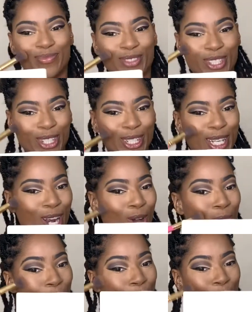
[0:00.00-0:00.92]
You know, you gotta
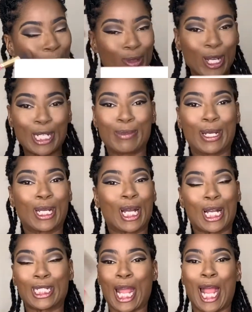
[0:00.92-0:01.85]
warm the face back up,
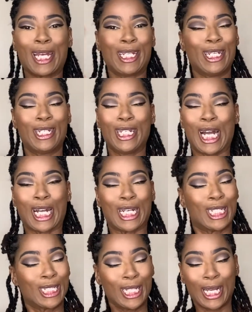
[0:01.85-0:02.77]
cause after you do your
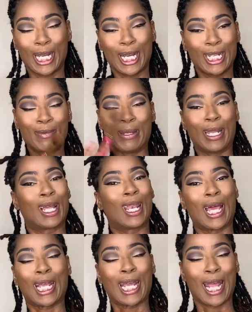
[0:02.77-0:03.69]
concealer, girl, you be looking
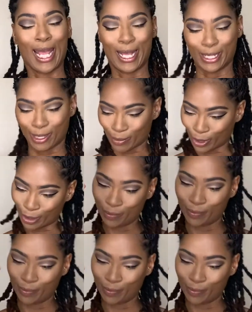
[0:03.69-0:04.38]
like Casper.